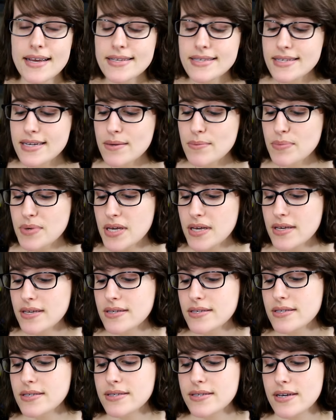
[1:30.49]
Next up
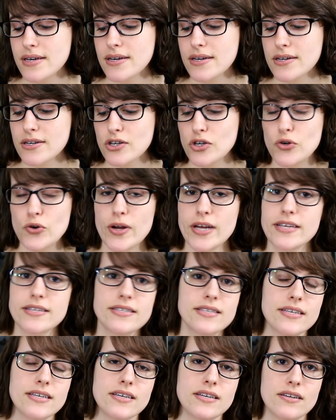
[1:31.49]
is uh,
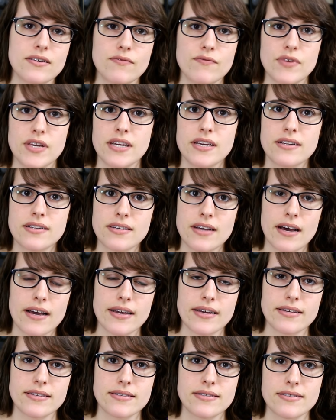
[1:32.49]
crazy vegan
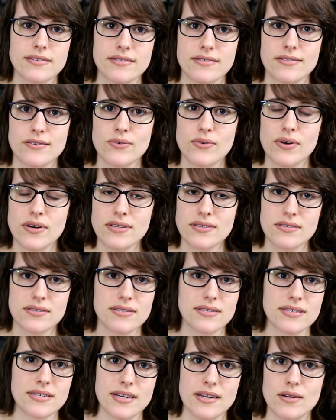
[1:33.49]
diets, you know,
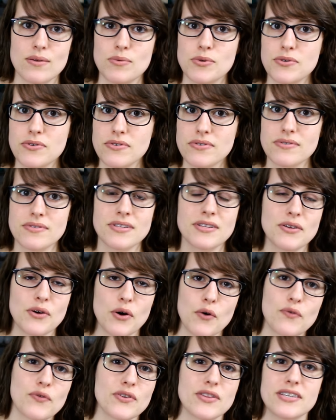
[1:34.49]
unsustainable,
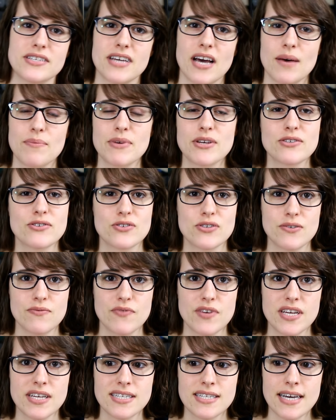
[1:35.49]
over the top, extreme
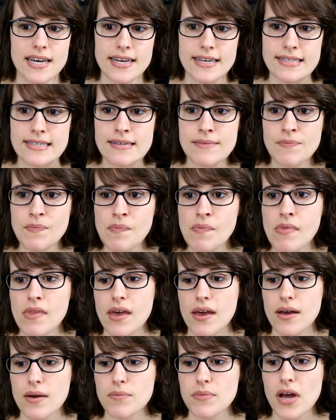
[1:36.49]
vegan diets.
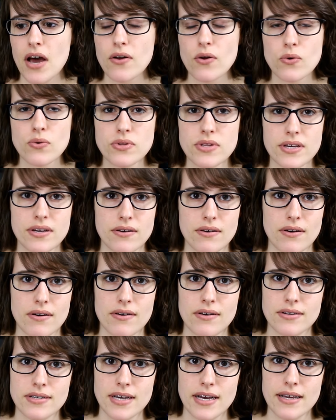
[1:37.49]
Um, not only
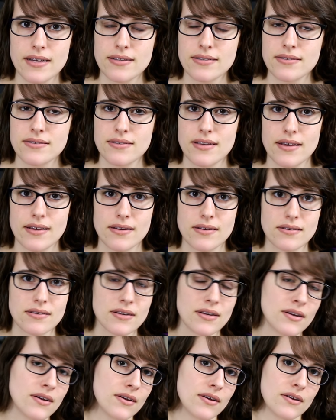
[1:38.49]
are diets like
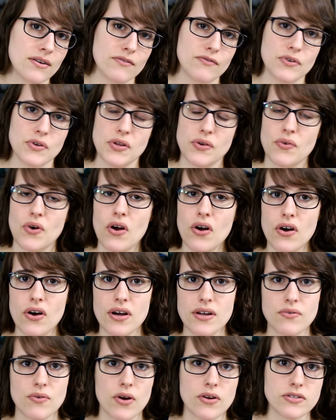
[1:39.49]
fully raw
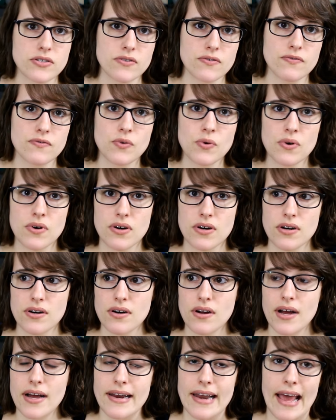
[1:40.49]
and raw till
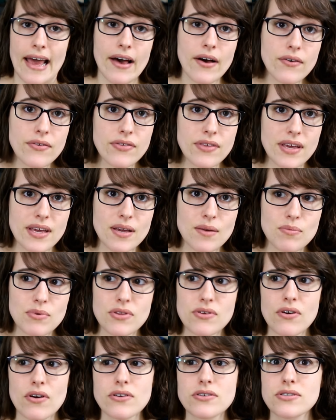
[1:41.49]
four unhealthy,
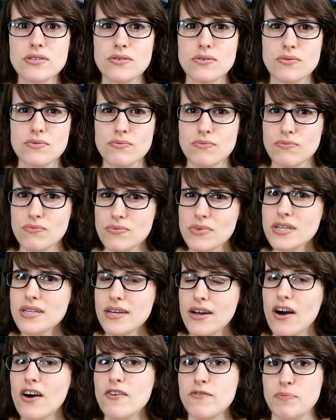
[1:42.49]
but they're also
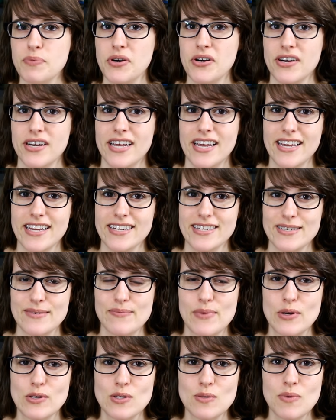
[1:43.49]
really off putting to
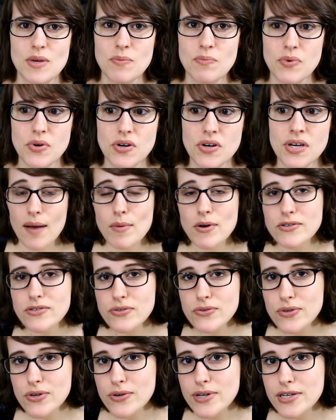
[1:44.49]
most people. I'm
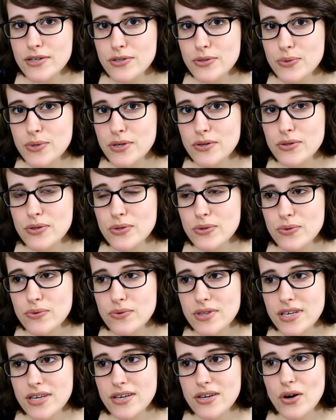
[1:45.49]
also going to
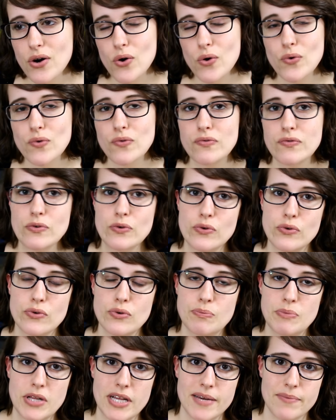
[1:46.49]
include the whole
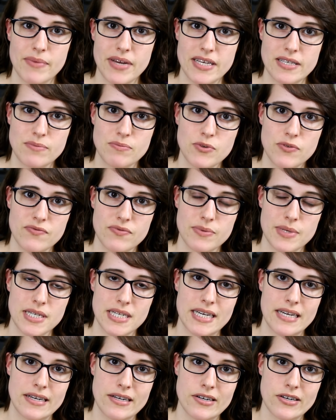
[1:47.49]
food plant based
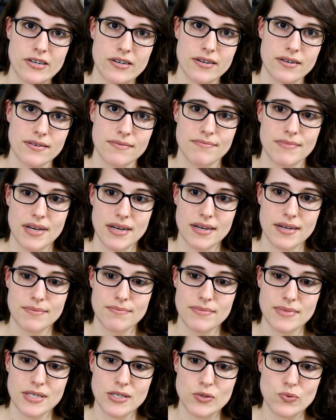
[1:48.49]
movement here
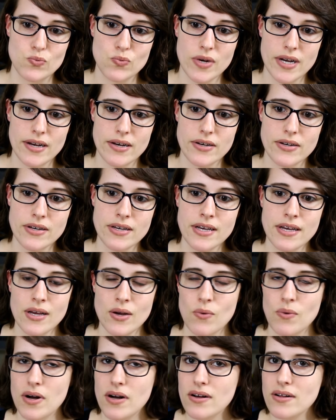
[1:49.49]
um, as well.
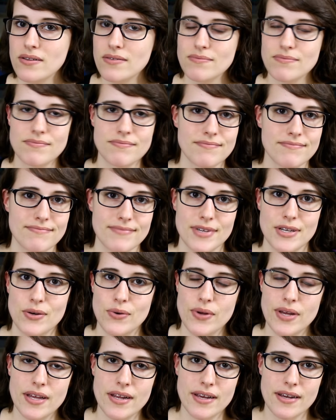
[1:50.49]
While, you
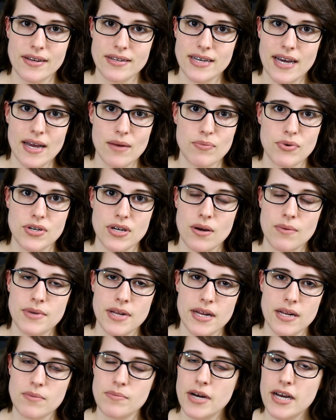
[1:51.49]
know, eating a diet
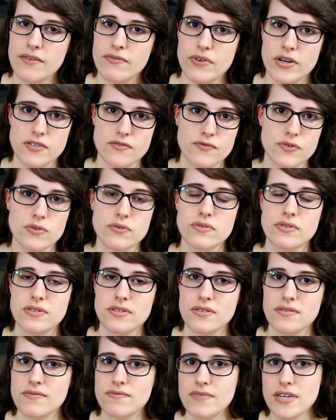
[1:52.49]
predominated by fresh
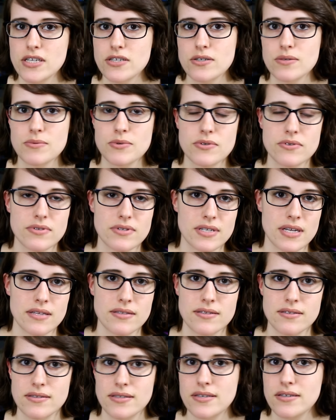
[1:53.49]
fruits and vegetables,
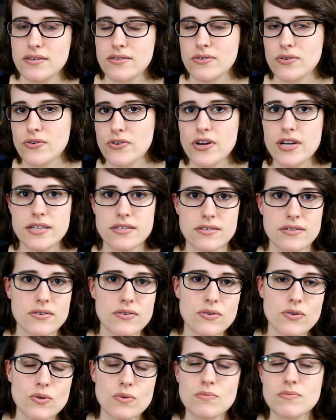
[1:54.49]
nuts, seeds, whole grains,
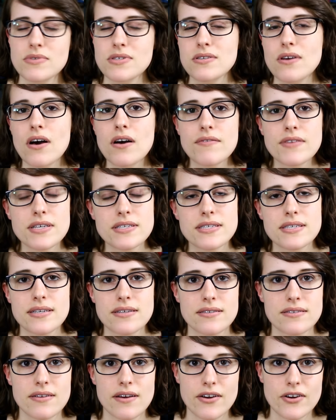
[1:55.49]
legumes obviously
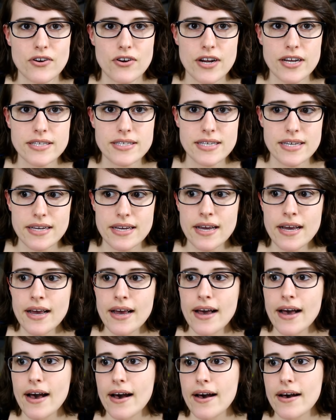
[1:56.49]
is not crazy.
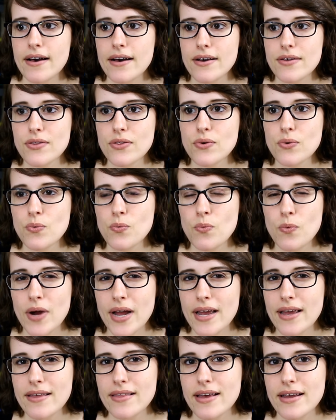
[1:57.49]
Uh, the
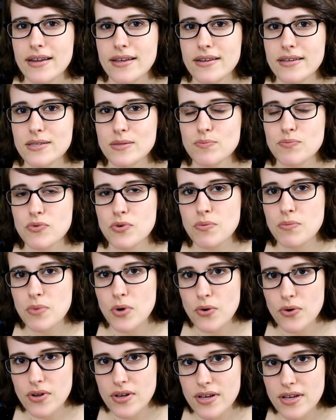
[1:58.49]
way that it is
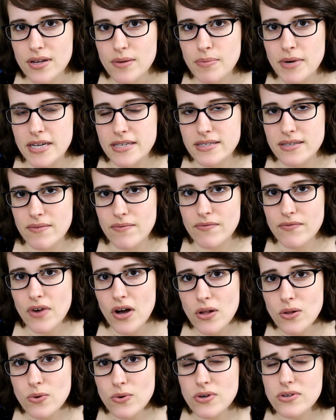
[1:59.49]
promoted by some
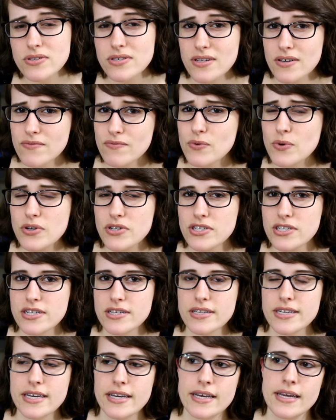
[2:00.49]
followers,
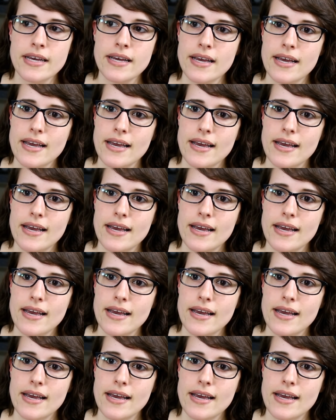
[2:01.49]
unfortunately,